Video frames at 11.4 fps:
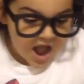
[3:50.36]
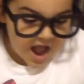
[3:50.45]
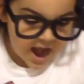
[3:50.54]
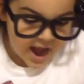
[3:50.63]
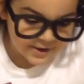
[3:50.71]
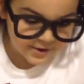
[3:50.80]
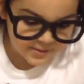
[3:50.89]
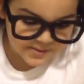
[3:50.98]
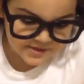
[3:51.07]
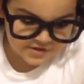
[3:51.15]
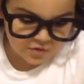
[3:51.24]

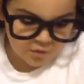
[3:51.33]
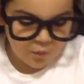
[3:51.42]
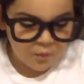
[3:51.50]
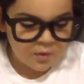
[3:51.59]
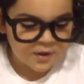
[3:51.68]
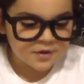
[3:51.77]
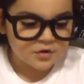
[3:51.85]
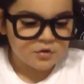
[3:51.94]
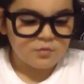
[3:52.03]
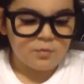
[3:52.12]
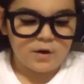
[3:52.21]
And the
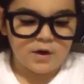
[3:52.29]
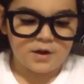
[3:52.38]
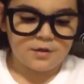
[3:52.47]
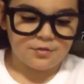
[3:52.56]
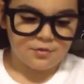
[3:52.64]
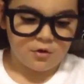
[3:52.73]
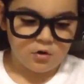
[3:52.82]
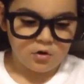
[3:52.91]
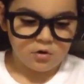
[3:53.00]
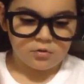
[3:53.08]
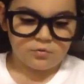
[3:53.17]
oil one is
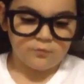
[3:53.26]
all